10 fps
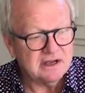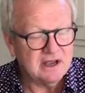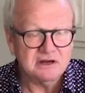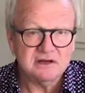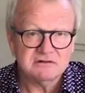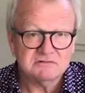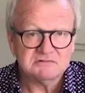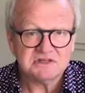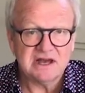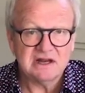and
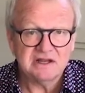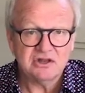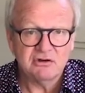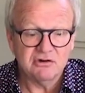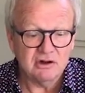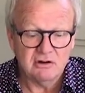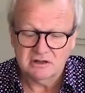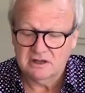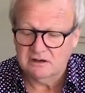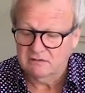sadly during
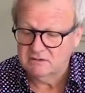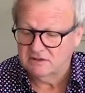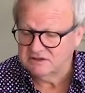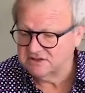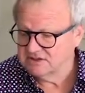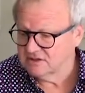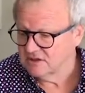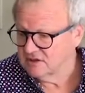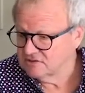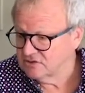lockdown, this is
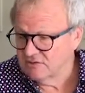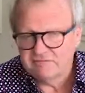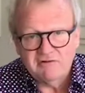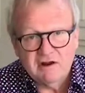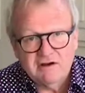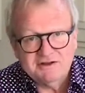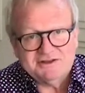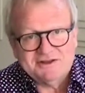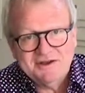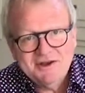the sort of
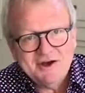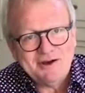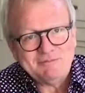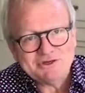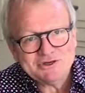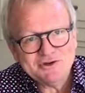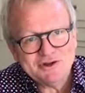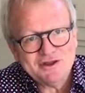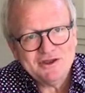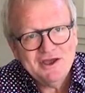last
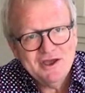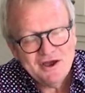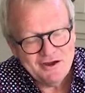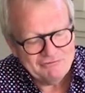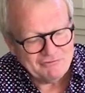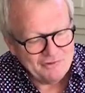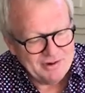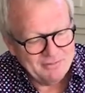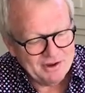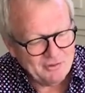opportunity of
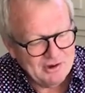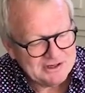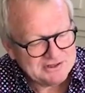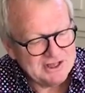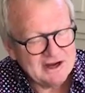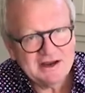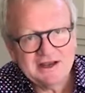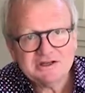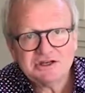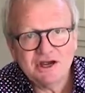Graham Beck wines that I
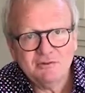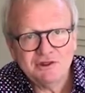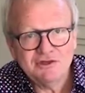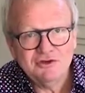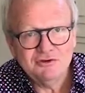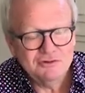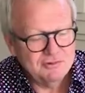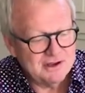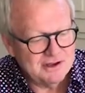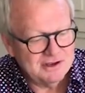can share with you.